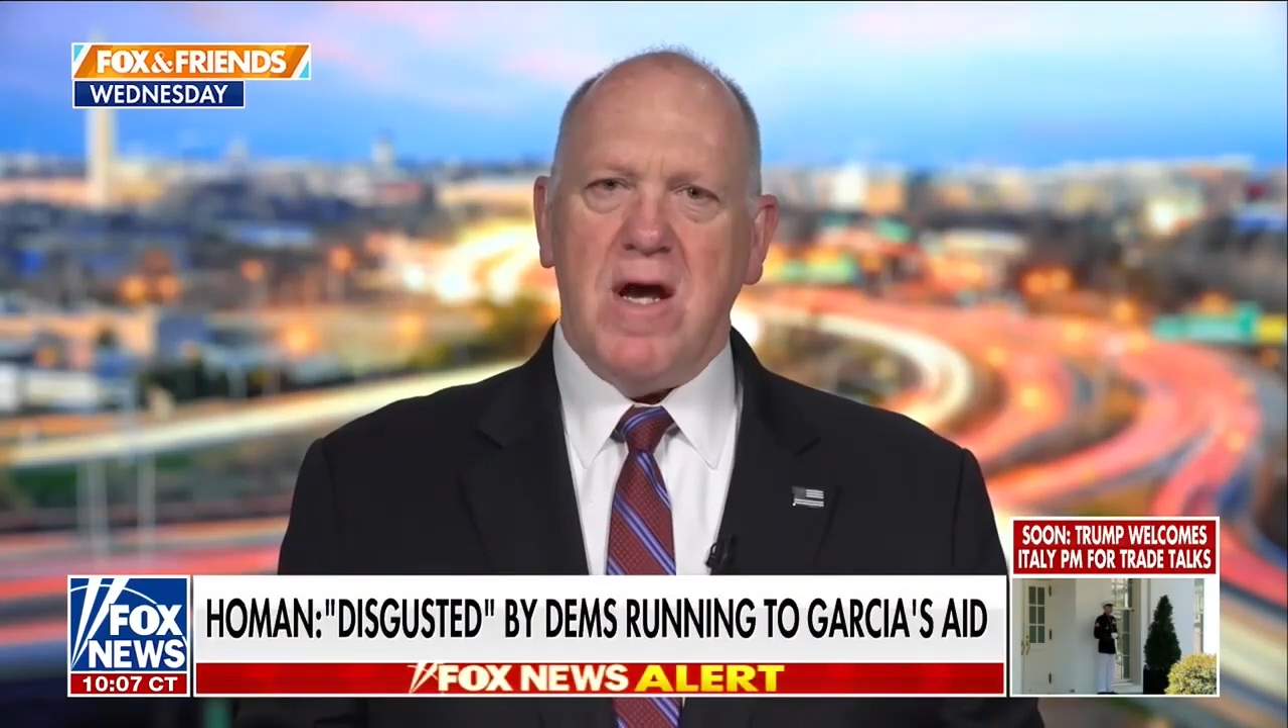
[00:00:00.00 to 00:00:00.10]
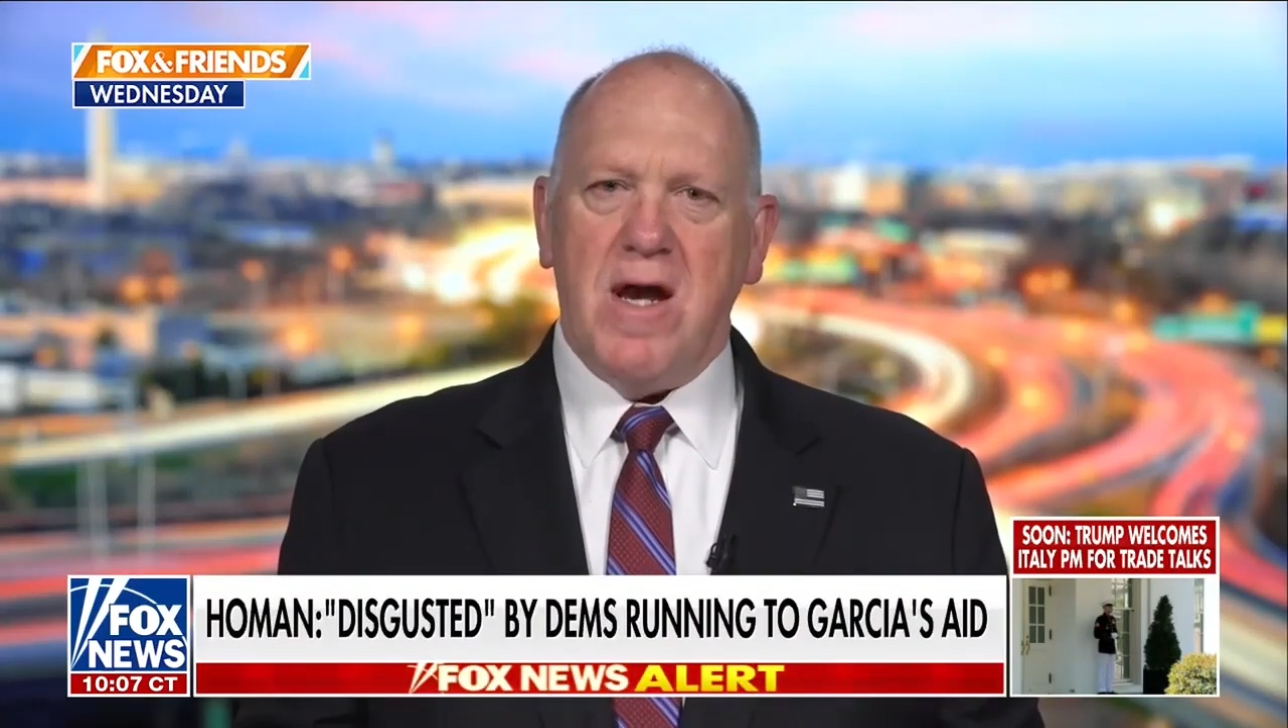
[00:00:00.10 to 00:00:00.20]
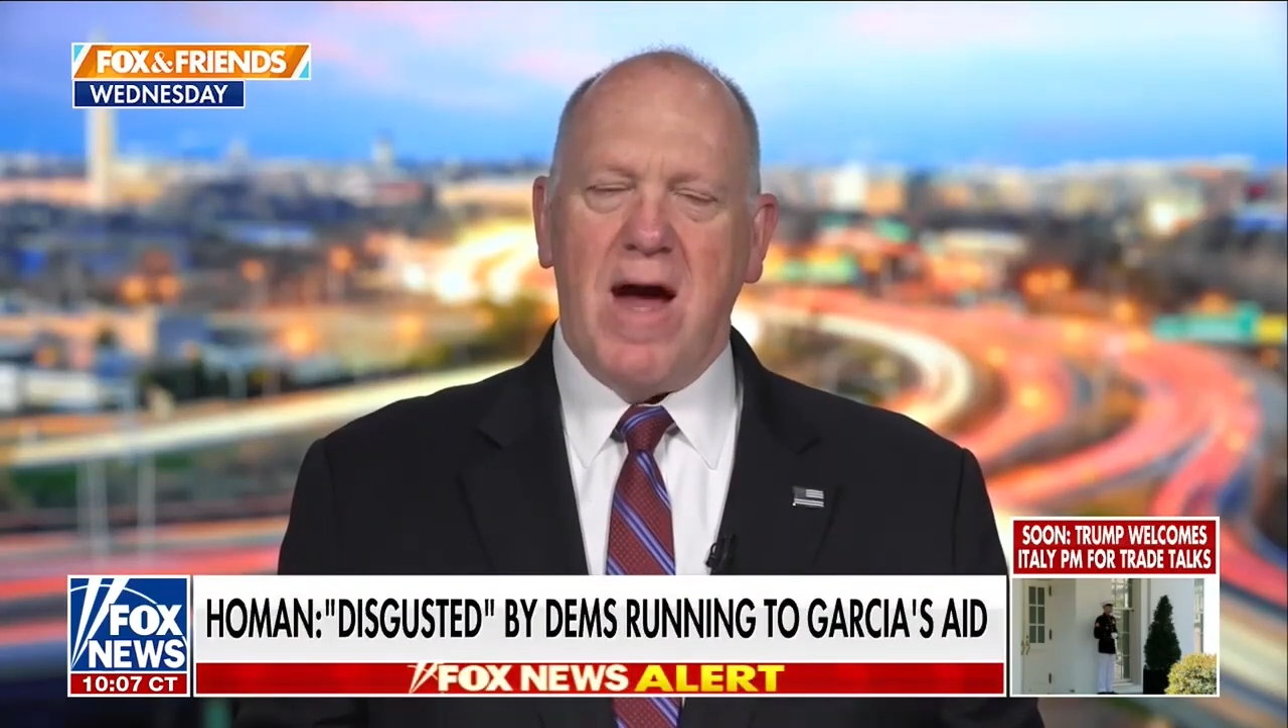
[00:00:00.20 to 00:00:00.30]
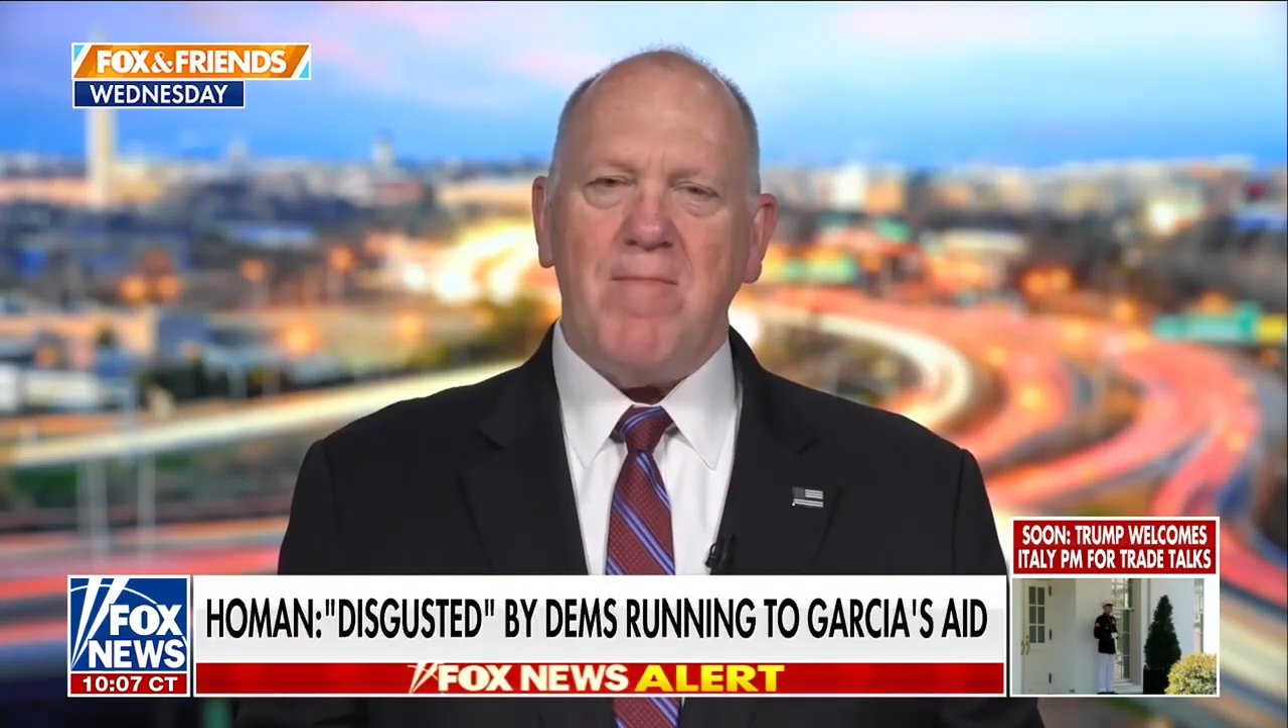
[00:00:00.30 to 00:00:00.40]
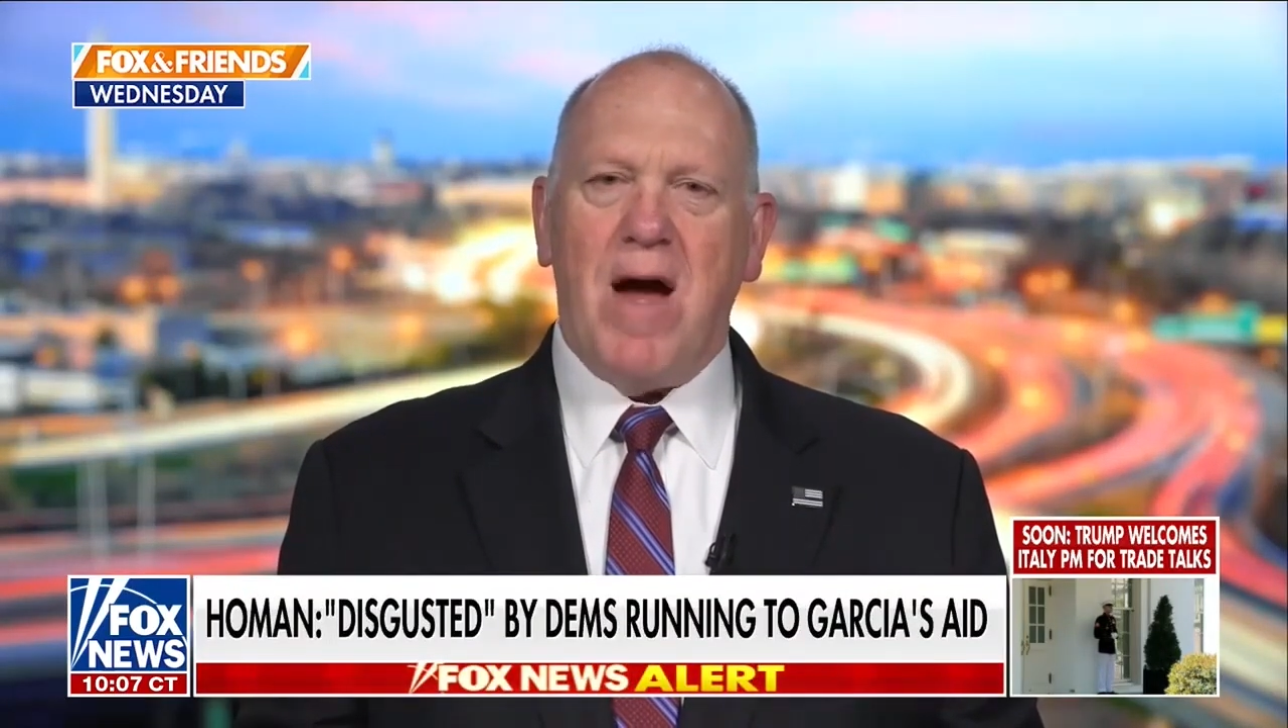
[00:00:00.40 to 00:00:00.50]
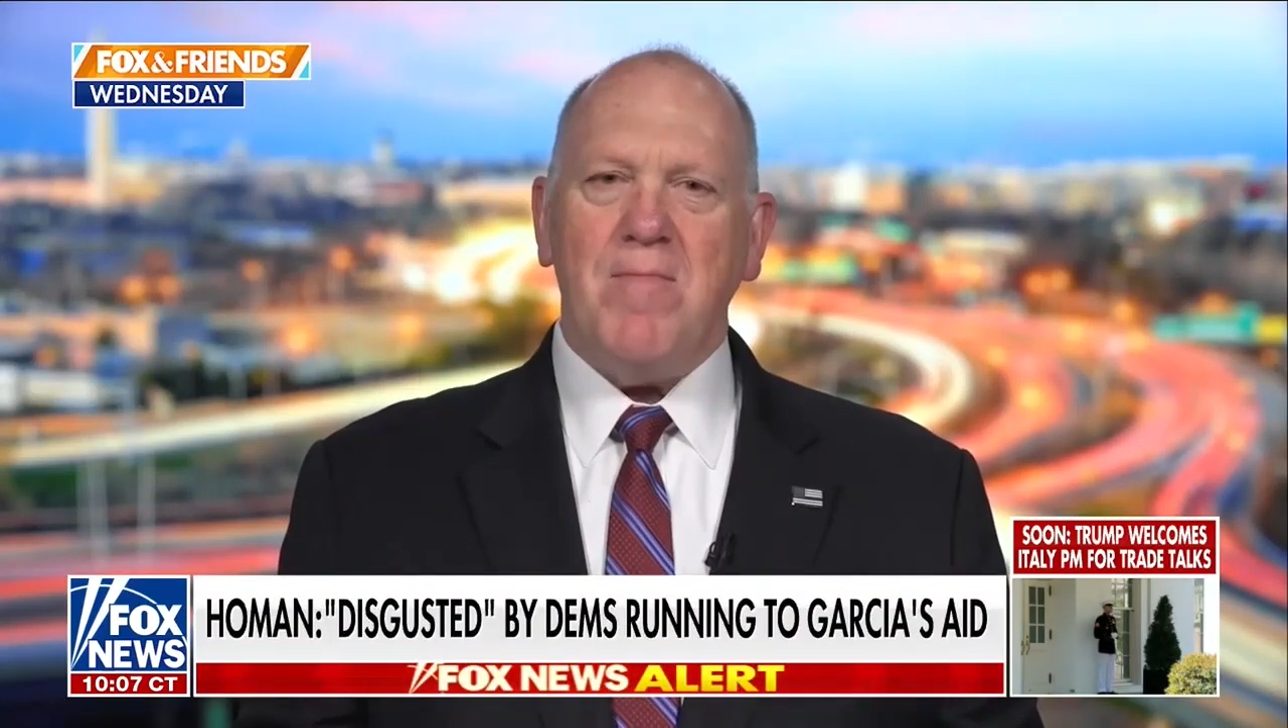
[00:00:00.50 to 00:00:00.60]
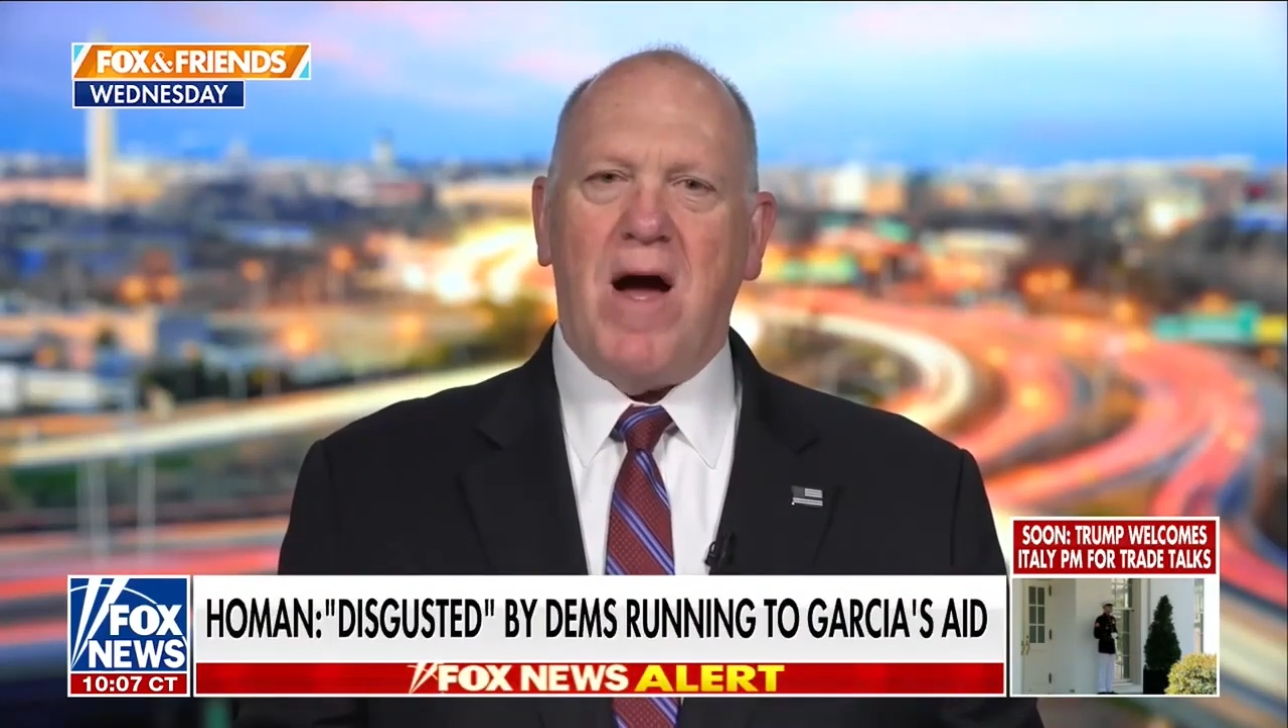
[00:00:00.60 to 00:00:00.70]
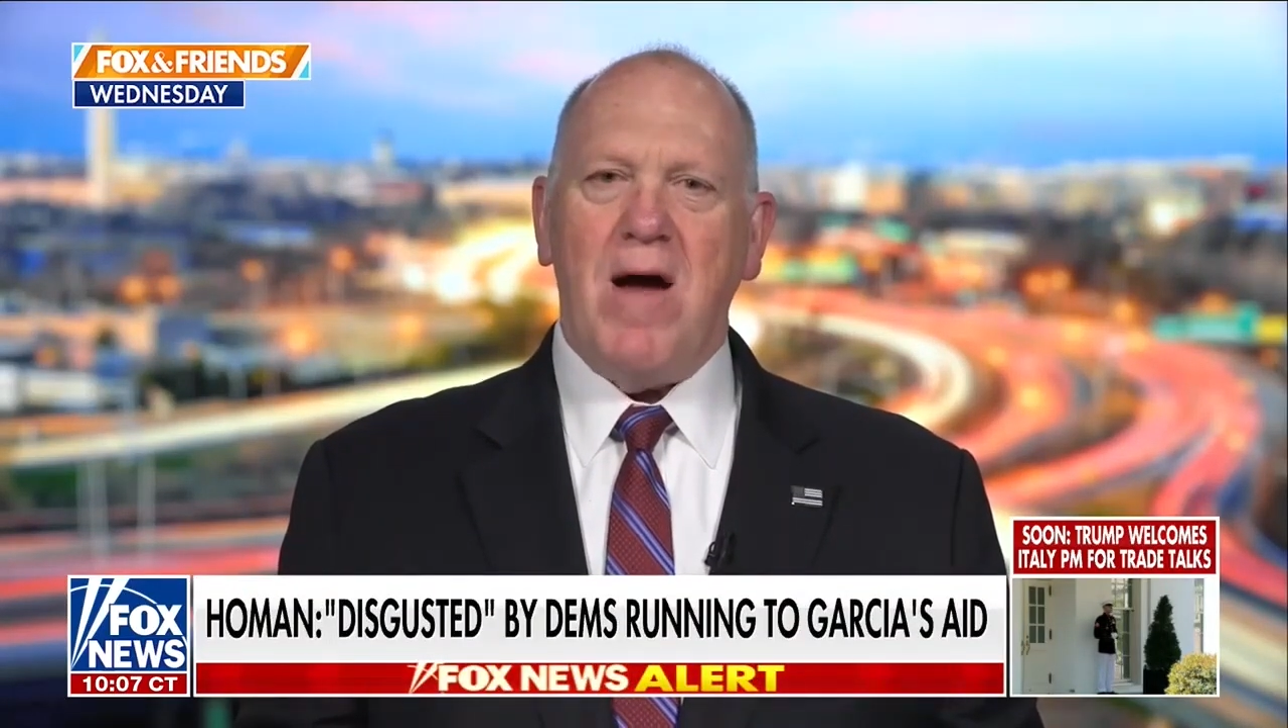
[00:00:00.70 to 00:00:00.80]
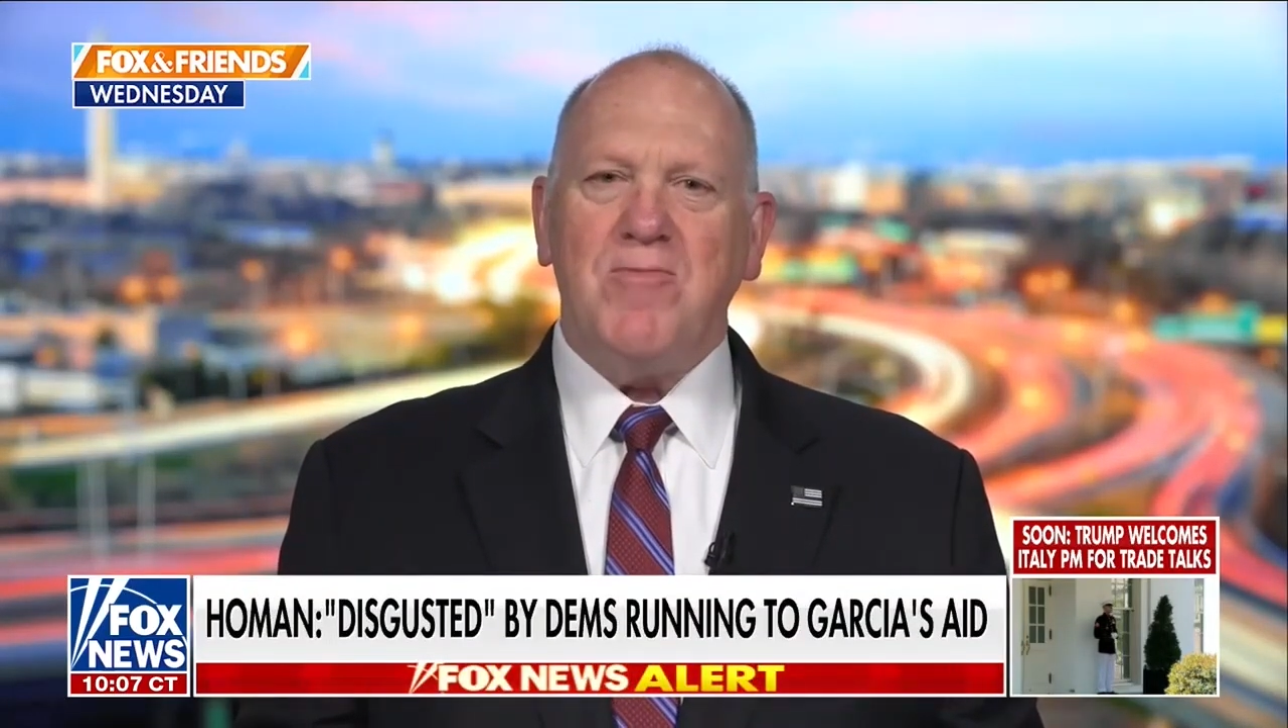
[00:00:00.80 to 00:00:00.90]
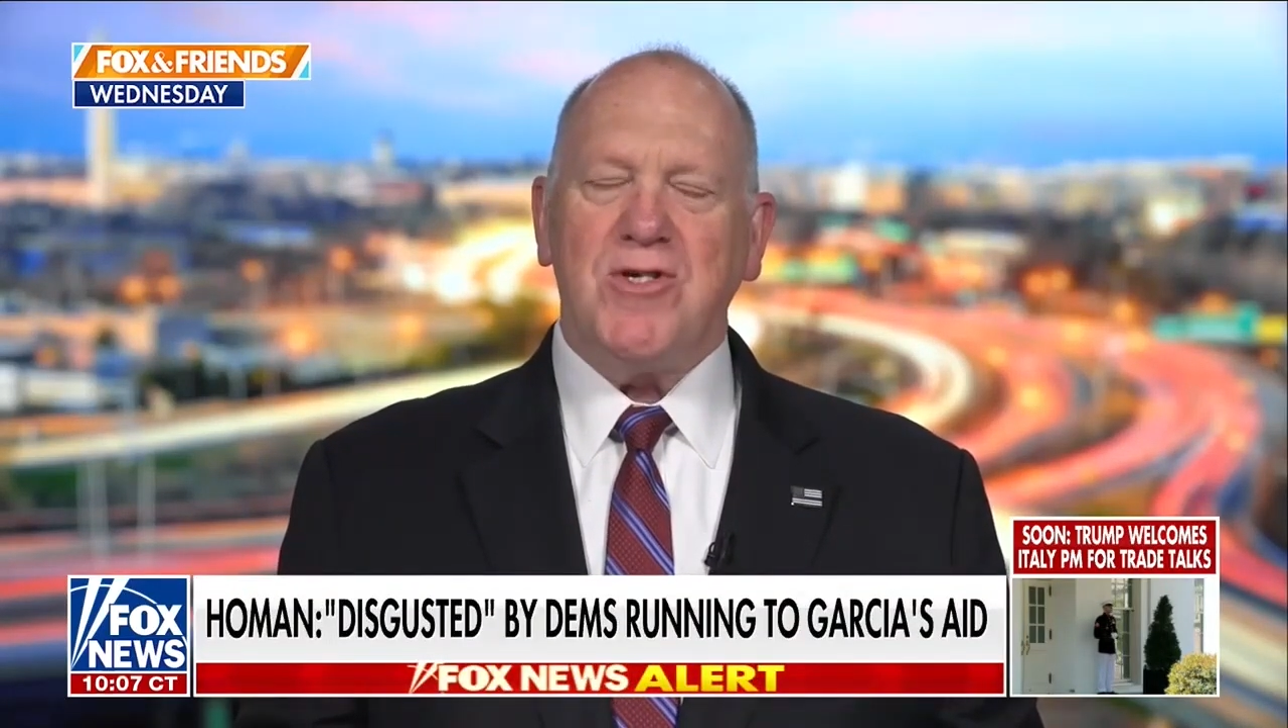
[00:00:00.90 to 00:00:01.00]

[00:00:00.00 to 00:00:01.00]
And I'm